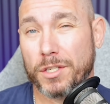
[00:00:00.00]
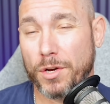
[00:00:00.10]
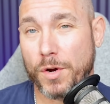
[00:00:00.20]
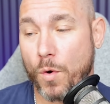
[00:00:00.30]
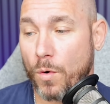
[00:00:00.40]

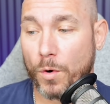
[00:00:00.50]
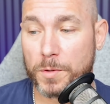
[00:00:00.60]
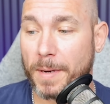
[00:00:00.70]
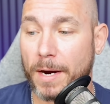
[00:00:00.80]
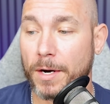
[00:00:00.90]
2.25
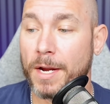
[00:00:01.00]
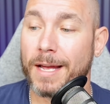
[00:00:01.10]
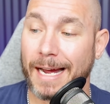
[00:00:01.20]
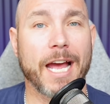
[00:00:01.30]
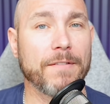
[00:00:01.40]
horsepower.
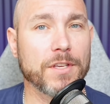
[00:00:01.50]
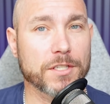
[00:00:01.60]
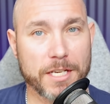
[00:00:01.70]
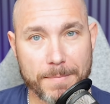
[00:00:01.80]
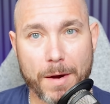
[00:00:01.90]
I have
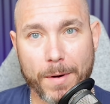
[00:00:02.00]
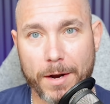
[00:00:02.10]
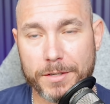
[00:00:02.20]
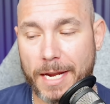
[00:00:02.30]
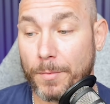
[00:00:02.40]
this in my
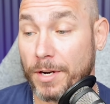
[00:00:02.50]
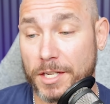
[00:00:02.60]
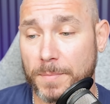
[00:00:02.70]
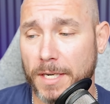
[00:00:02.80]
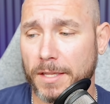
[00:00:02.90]
router table and
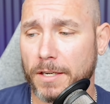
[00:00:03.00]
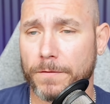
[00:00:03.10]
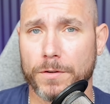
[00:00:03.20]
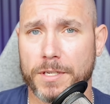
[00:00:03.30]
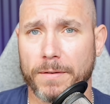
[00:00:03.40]
has been in there
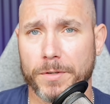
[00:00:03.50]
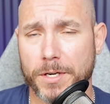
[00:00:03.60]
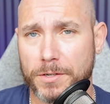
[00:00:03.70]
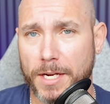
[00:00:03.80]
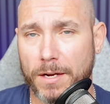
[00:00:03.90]
for several
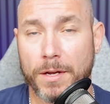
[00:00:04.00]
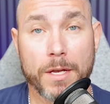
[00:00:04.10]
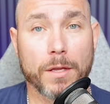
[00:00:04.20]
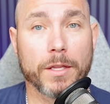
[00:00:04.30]
years now.